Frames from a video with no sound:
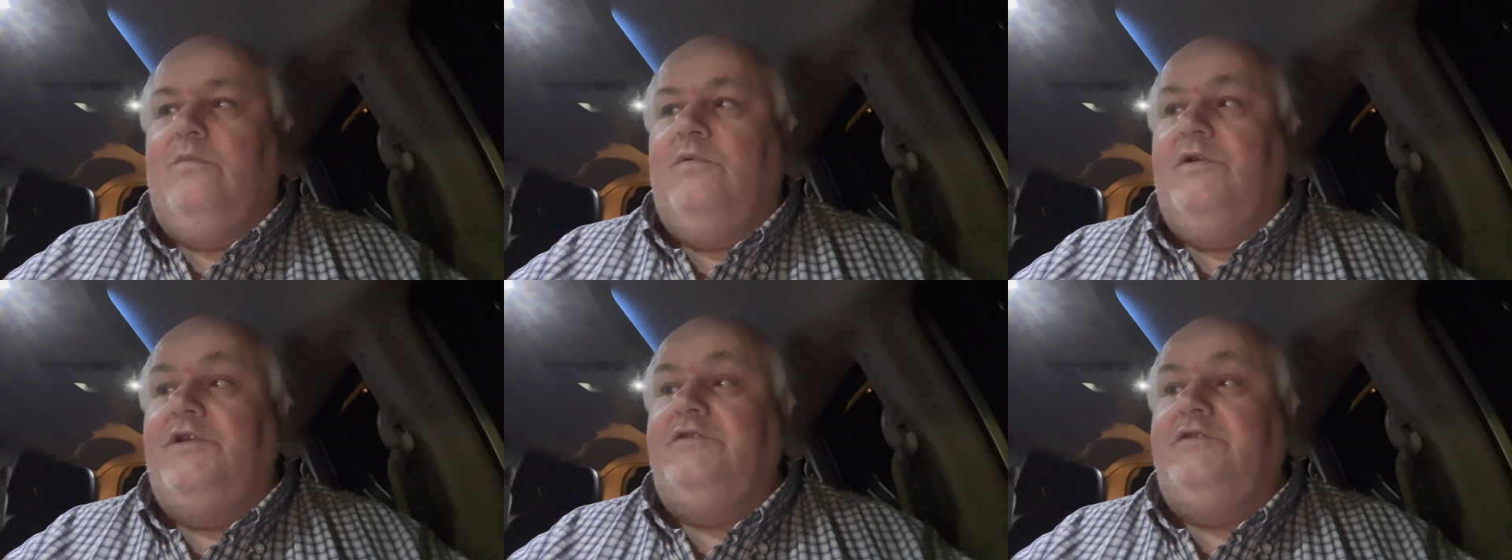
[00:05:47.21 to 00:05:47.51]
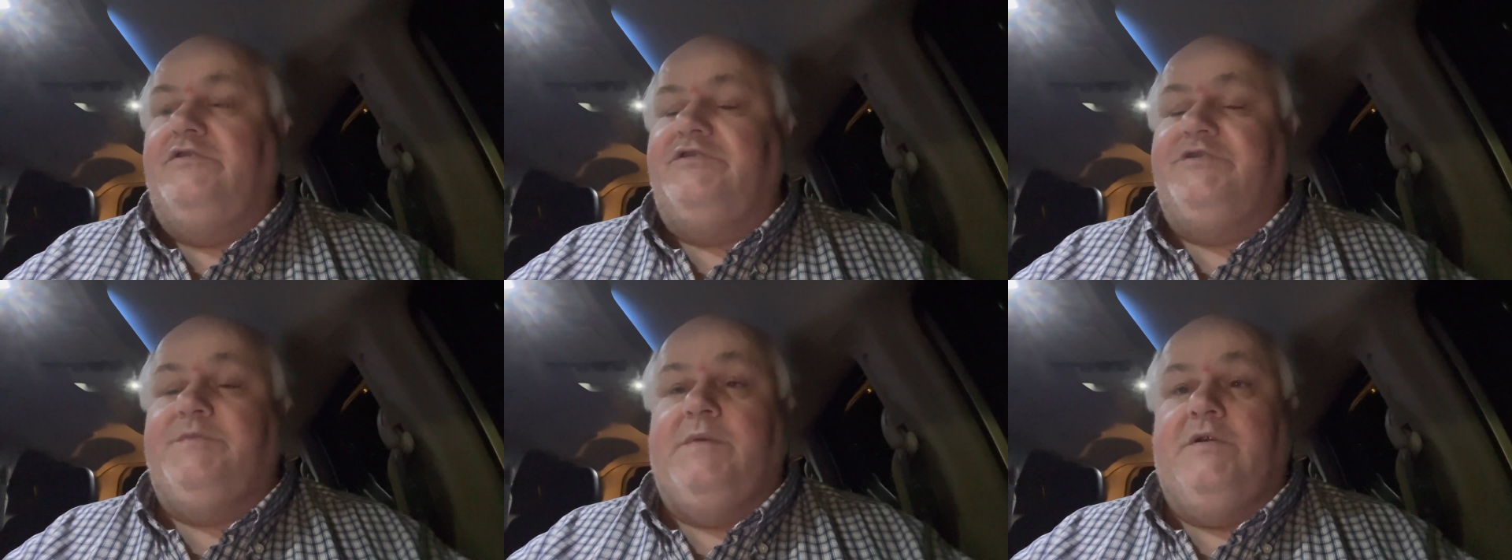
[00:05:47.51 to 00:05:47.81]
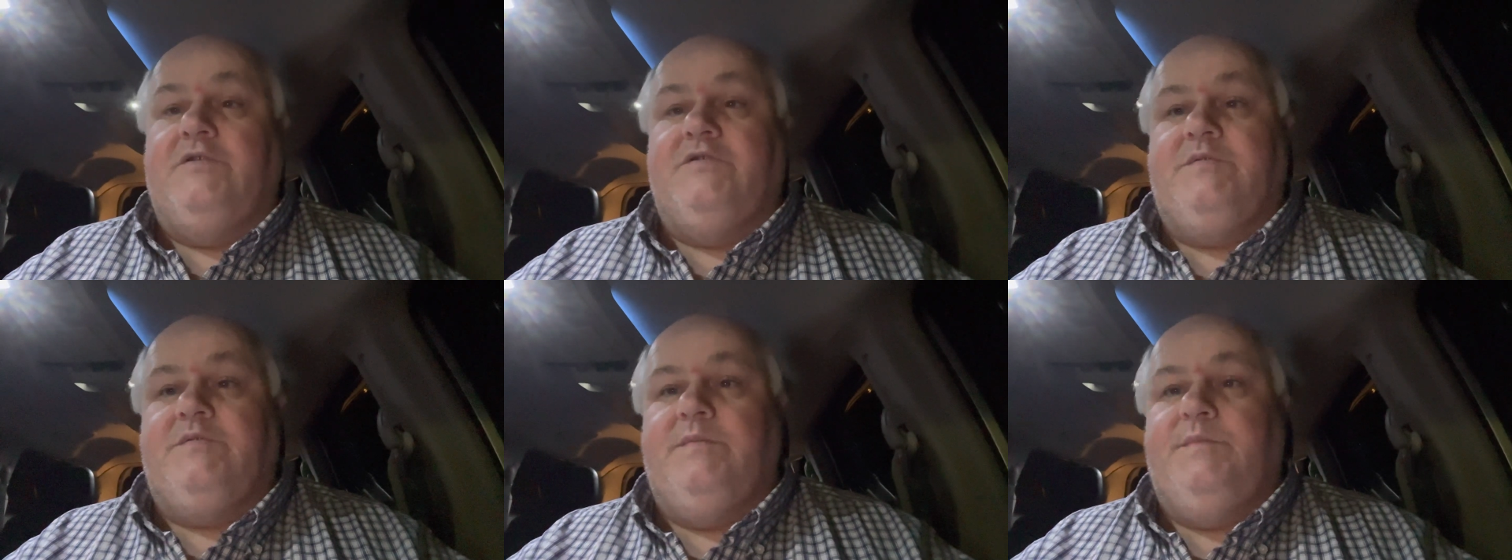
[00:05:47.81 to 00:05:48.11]
when you're
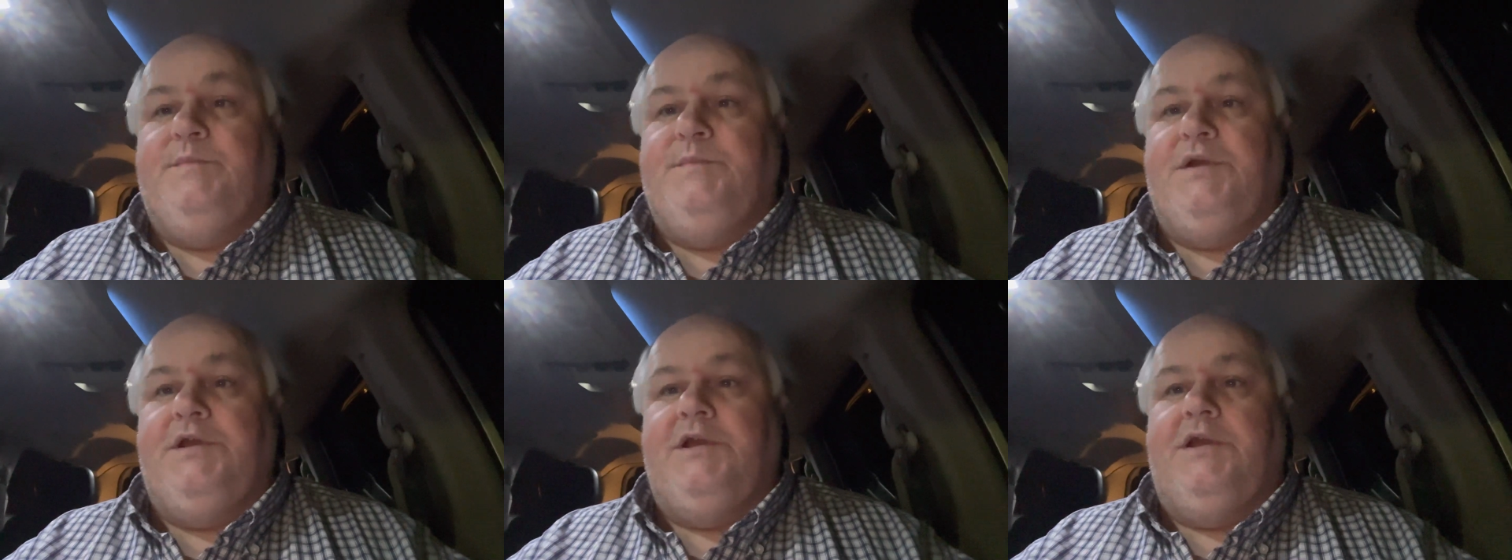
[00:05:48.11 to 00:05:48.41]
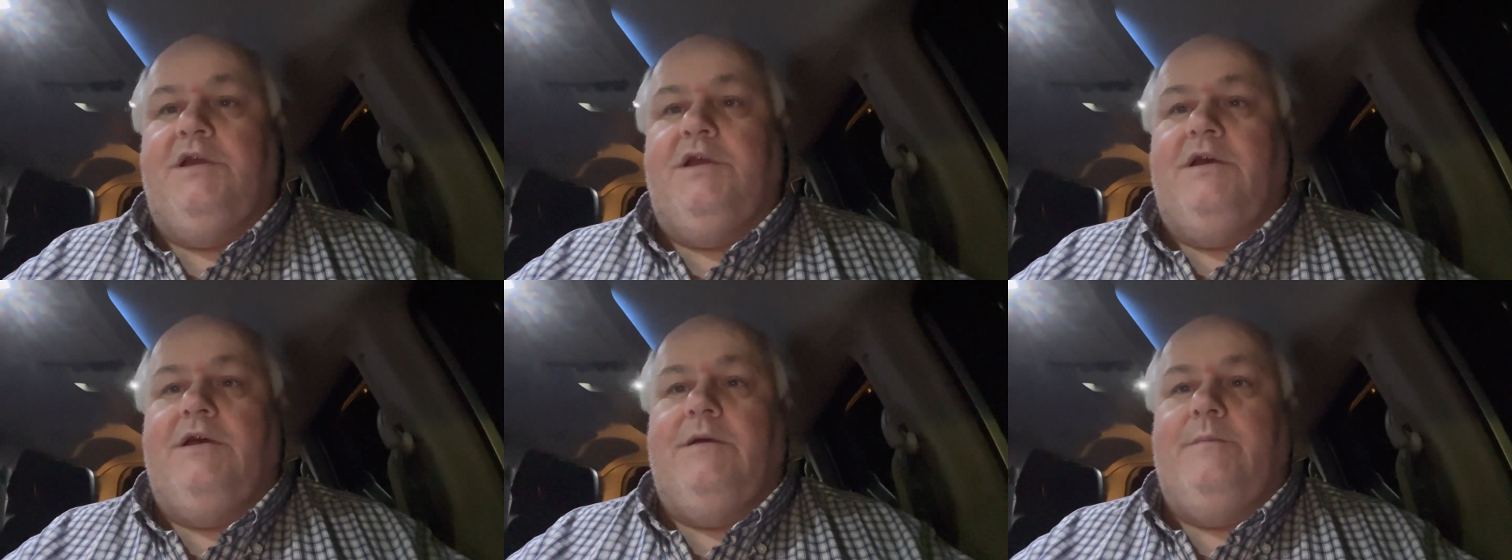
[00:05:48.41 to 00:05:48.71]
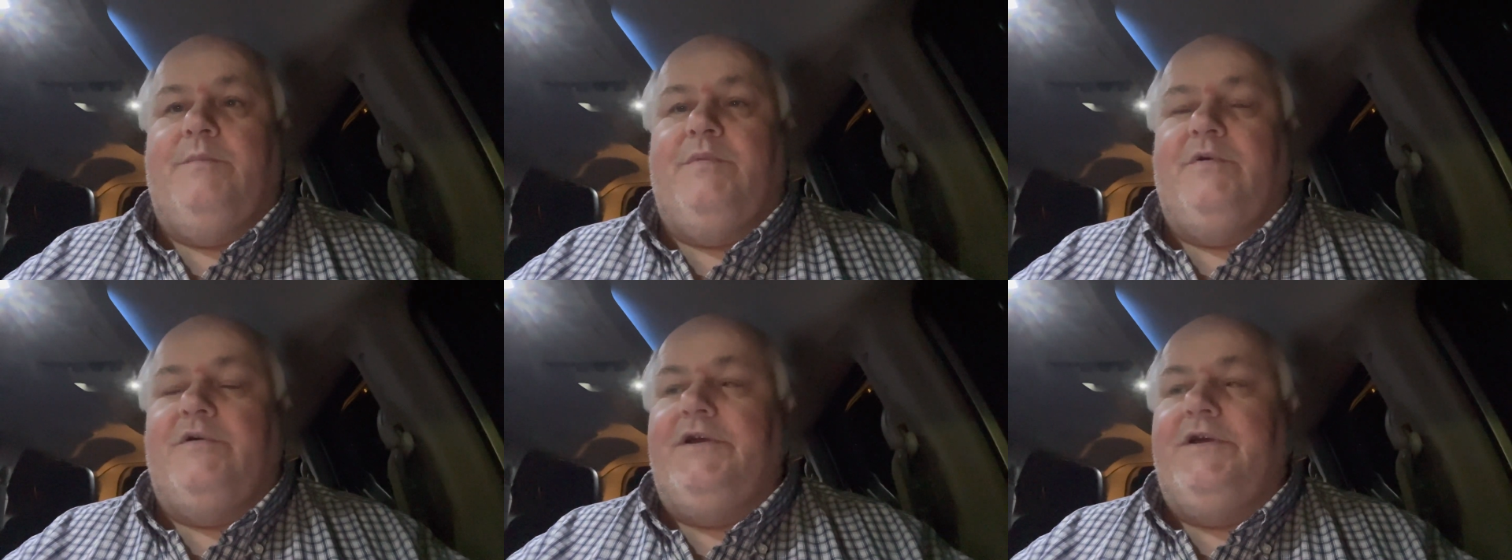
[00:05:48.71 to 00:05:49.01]
supposed to pick it up
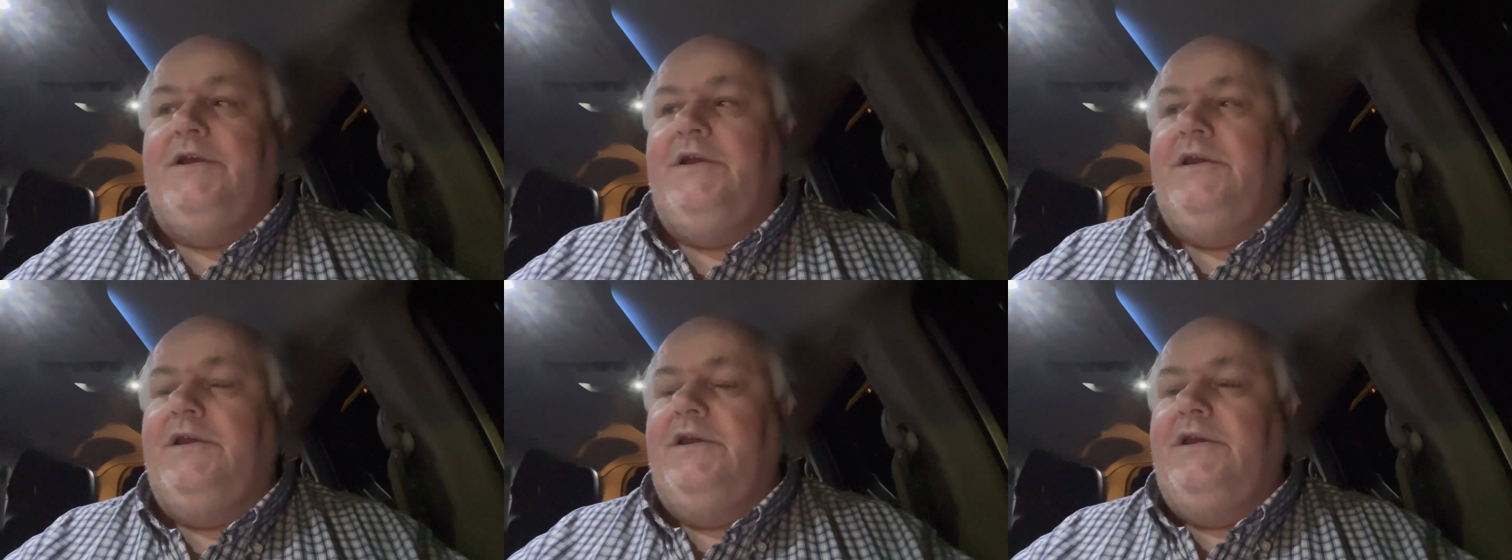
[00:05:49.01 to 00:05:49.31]
by